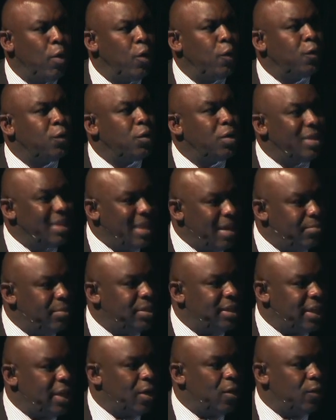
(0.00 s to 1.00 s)
both to
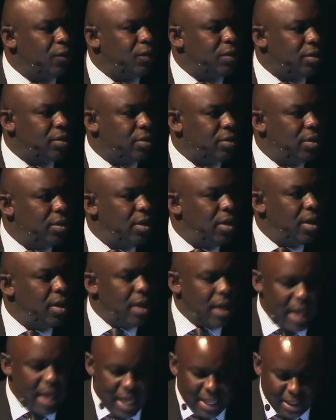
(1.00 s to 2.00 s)
themselves
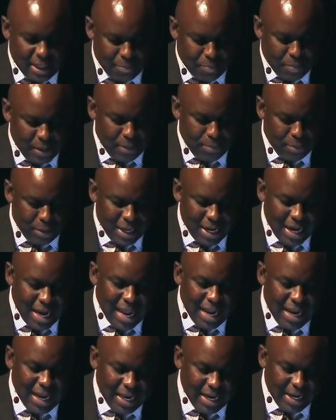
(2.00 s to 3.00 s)
and the people that
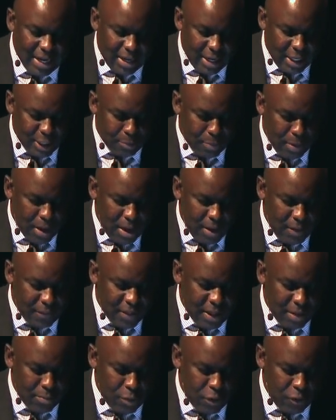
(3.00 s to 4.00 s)
they lead as part of
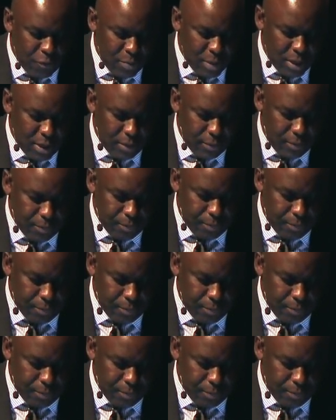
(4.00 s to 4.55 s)
their movement.